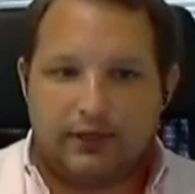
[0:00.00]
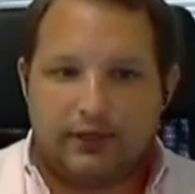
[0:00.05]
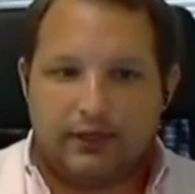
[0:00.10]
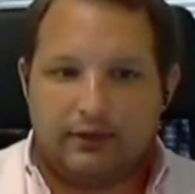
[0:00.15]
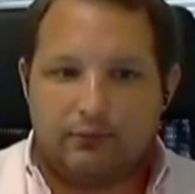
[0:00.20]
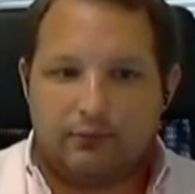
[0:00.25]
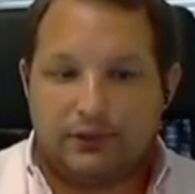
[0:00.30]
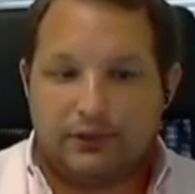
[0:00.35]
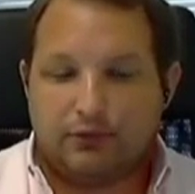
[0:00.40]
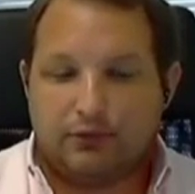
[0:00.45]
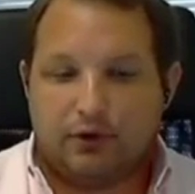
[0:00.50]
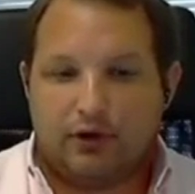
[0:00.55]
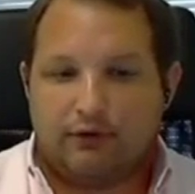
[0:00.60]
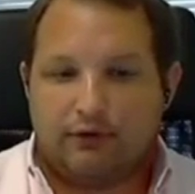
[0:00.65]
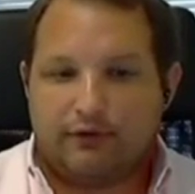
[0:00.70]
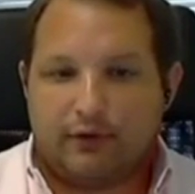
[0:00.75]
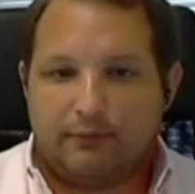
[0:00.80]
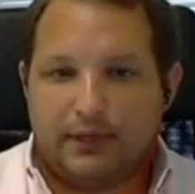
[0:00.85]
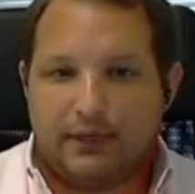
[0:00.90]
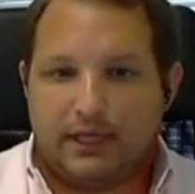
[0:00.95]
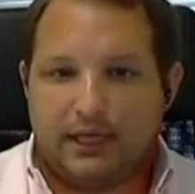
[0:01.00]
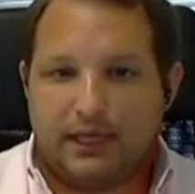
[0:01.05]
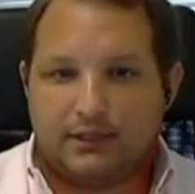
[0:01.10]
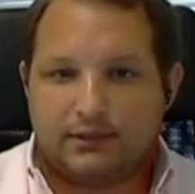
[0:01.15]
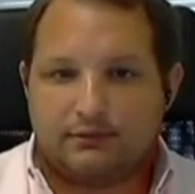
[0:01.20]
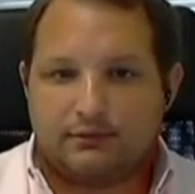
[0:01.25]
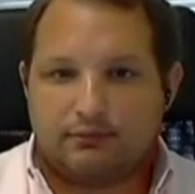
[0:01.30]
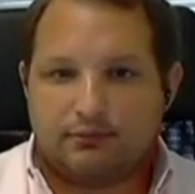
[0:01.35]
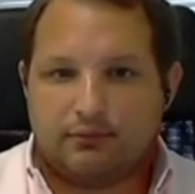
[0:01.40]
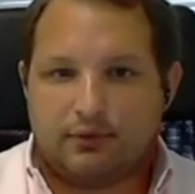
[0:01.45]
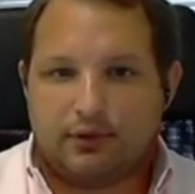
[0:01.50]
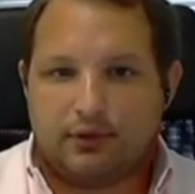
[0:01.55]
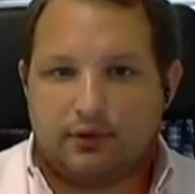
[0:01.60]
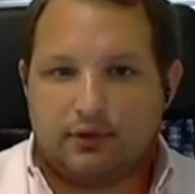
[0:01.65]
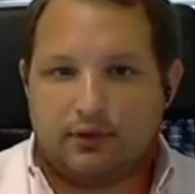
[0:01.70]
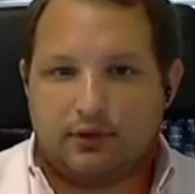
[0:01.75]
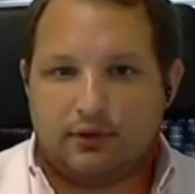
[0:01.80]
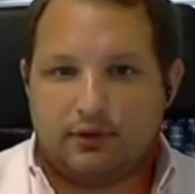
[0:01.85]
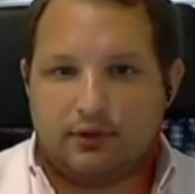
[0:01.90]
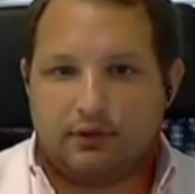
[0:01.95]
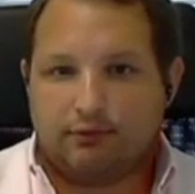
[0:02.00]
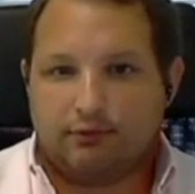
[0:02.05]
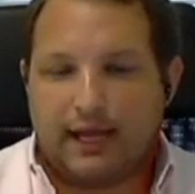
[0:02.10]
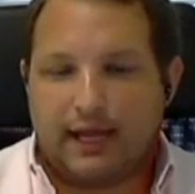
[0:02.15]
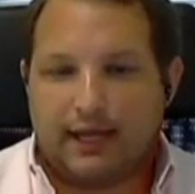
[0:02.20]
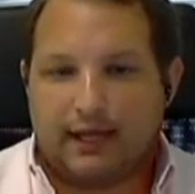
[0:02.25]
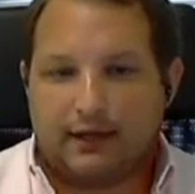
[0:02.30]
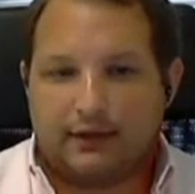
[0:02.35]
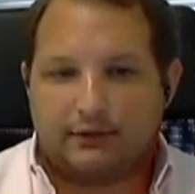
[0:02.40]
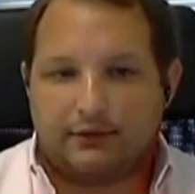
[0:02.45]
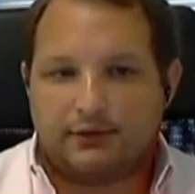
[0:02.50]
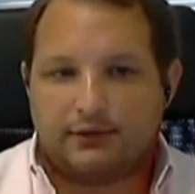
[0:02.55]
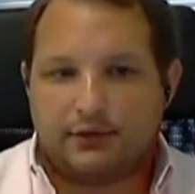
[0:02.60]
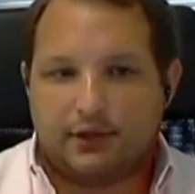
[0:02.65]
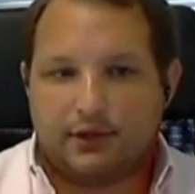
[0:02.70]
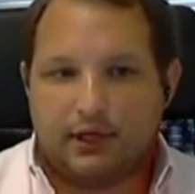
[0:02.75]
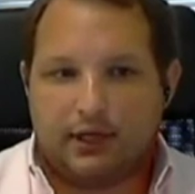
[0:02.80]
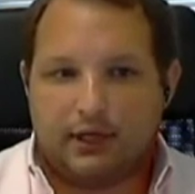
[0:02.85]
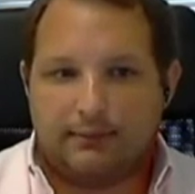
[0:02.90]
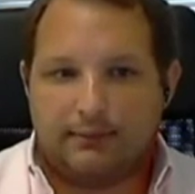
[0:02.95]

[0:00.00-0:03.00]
we do all of our meetings through Hangouts,